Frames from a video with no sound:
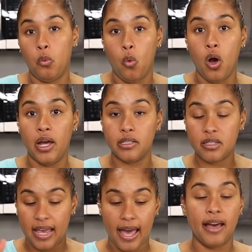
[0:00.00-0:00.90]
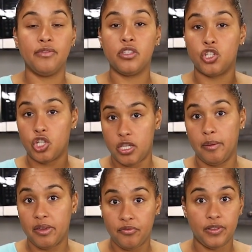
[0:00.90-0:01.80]
want to have such
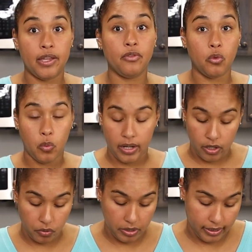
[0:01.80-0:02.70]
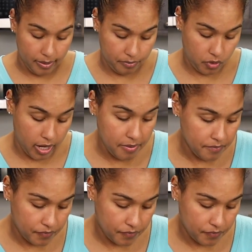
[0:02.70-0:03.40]
yummy flavor when I grill it up, okay?